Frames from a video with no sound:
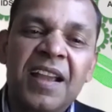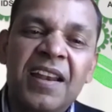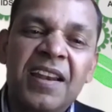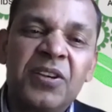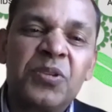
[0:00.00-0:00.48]

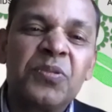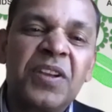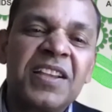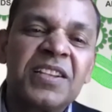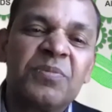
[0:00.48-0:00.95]
And in
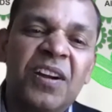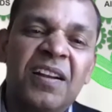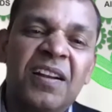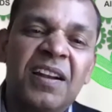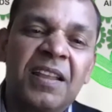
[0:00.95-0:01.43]
today's
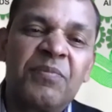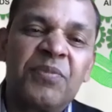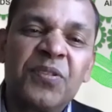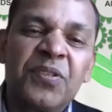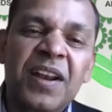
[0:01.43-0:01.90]
world,
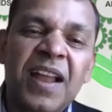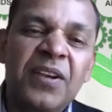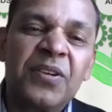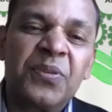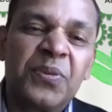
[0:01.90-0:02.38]
if you
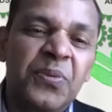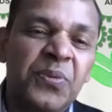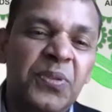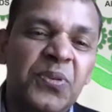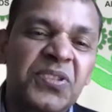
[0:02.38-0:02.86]
try to
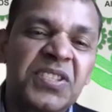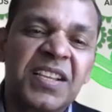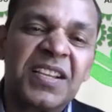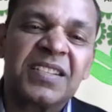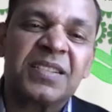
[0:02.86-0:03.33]
do those
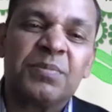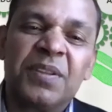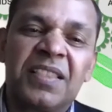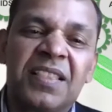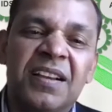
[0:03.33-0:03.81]
things
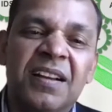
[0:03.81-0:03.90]
with